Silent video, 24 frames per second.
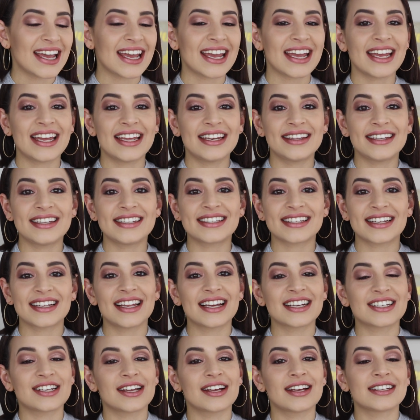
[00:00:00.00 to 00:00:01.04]
in this
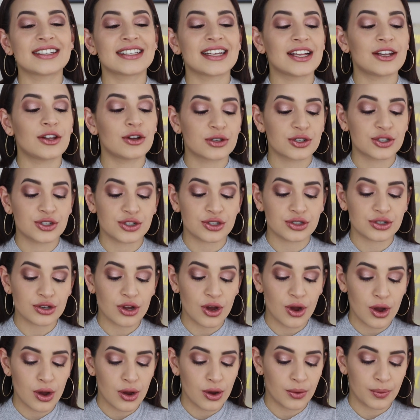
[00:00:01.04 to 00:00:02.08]
collection because they look
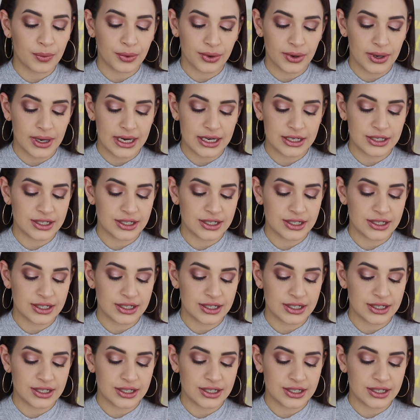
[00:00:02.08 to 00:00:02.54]
so pretty.